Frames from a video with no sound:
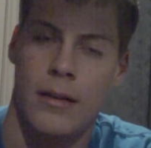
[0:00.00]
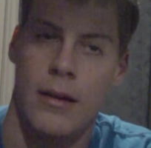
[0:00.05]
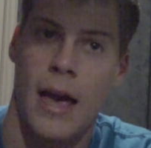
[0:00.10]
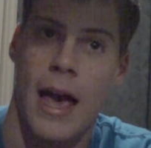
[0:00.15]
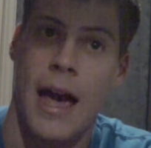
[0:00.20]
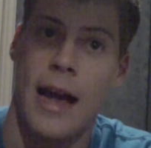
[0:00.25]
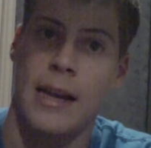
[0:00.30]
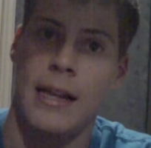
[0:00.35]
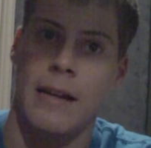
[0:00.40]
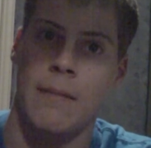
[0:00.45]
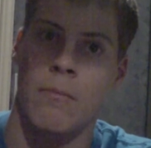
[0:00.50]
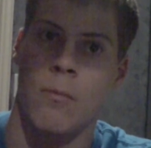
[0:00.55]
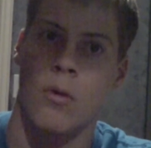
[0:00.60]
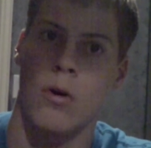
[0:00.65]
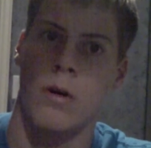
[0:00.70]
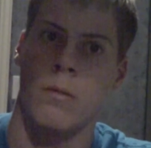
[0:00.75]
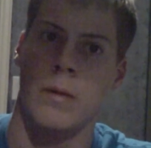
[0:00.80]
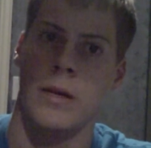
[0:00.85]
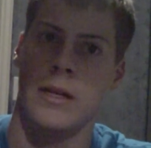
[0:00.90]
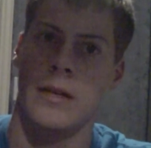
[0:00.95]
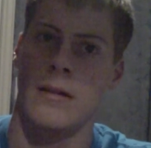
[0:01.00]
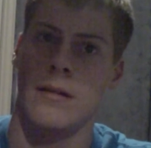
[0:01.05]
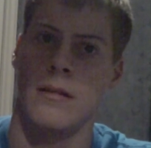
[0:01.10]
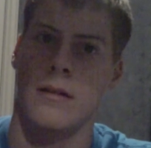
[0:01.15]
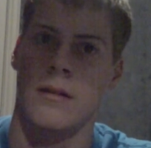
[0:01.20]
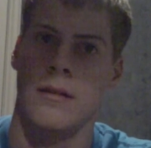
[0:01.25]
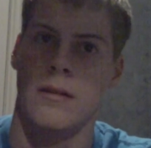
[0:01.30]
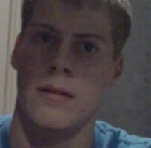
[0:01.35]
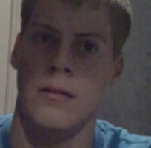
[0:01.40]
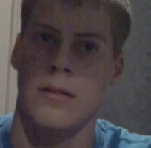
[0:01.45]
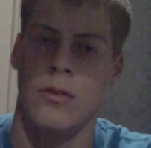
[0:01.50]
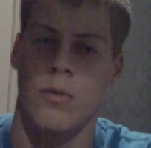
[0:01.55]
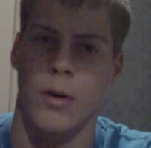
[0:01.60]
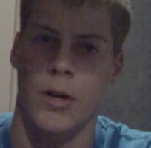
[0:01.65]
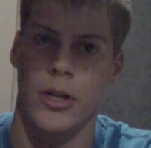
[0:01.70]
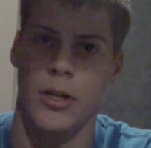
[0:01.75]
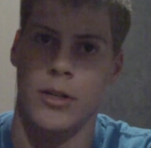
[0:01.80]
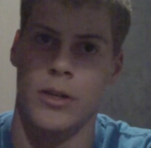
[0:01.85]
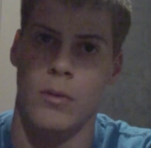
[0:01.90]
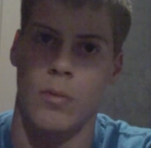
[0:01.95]
had it in Morrowind to
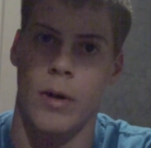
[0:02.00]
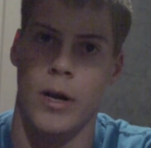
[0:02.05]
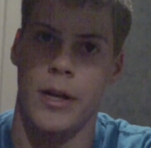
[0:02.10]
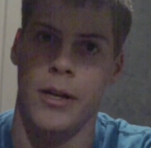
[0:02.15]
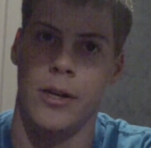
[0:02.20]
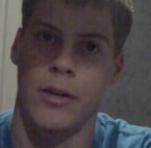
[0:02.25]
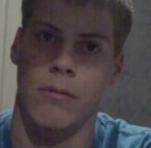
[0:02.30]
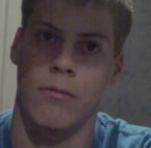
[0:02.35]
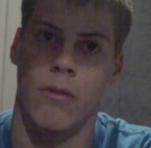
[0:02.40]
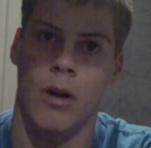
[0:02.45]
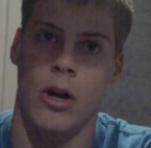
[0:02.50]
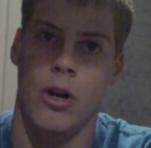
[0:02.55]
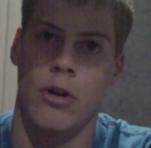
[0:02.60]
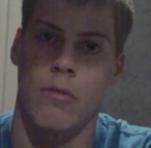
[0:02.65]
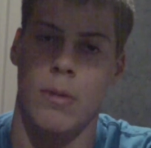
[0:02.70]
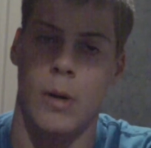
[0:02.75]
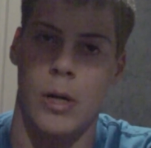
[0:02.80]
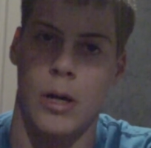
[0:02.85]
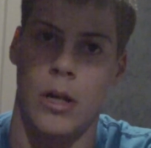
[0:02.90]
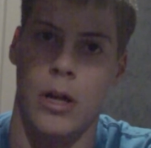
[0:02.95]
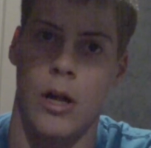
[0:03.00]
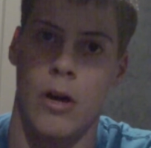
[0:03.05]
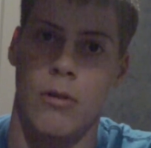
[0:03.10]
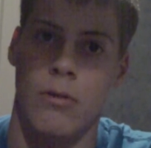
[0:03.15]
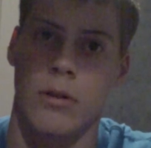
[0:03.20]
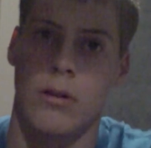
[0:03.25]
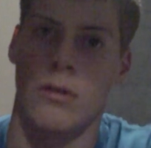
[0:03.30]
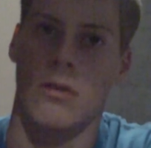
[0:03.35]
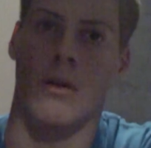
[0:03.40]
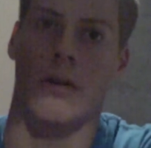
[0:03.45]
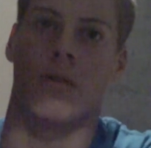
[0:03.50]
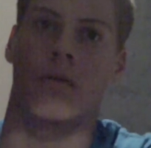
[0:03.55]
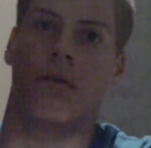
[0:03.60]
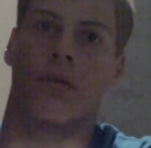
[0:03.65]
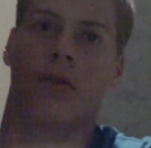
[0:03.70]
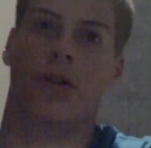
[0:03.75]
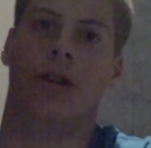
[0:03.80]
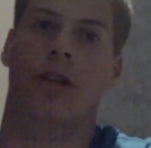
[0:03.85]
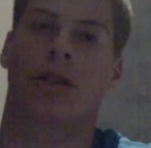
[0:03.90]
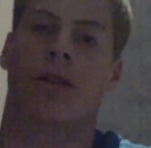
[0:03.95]
where you could wear your robe or cloak
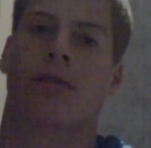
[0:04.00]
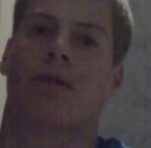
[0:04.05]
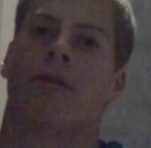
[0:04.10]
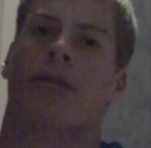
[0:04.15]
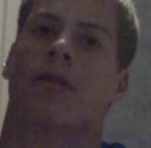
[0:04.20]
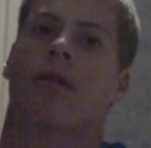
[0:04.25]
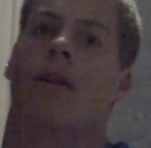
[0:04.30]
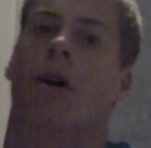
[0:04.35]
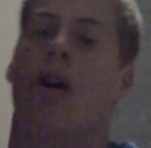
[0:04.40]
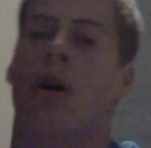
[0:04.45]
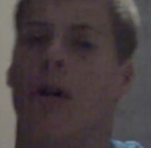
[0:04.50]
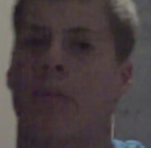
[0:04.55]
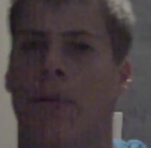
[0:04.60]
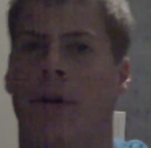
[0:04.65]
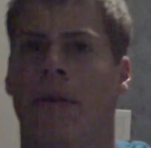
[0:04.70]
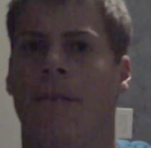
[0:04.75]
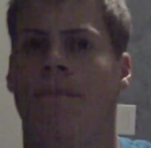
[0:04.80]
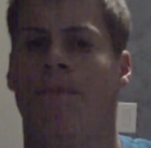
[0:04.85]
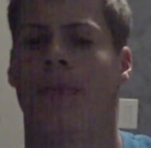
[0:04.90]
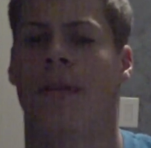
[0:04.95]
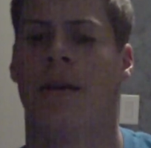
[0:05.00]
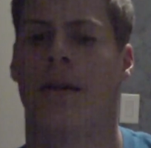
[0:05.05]
over your armor,